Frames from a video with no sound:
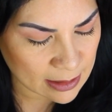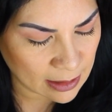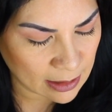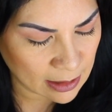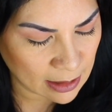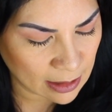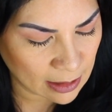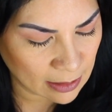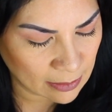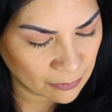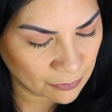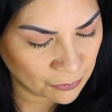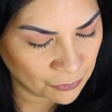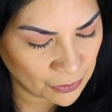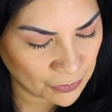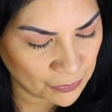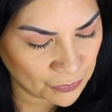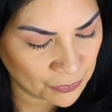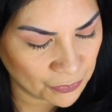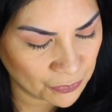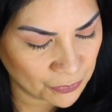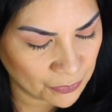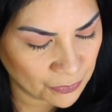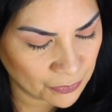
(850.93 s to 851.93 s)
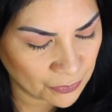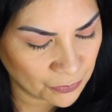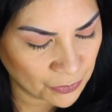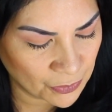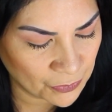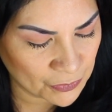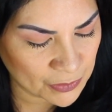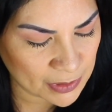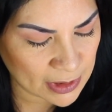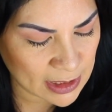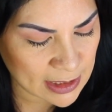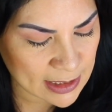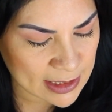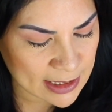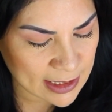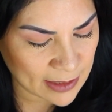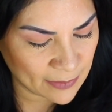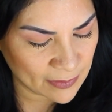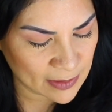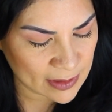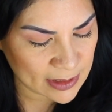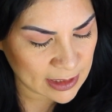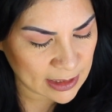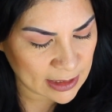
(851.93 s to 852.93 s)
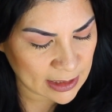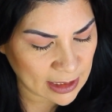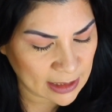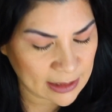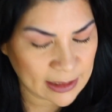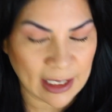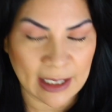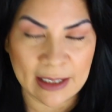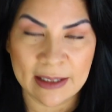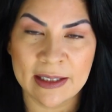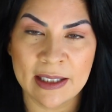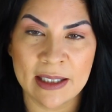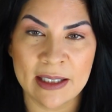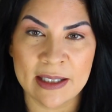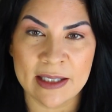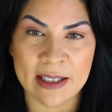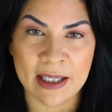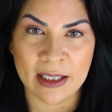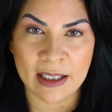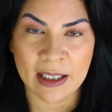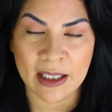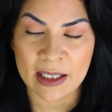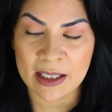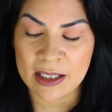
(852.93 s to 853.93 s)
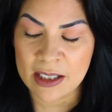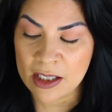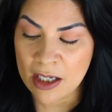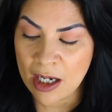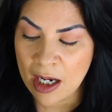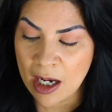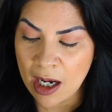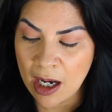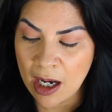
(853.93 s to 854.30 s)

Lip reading: 15, 17, and 19 seconds.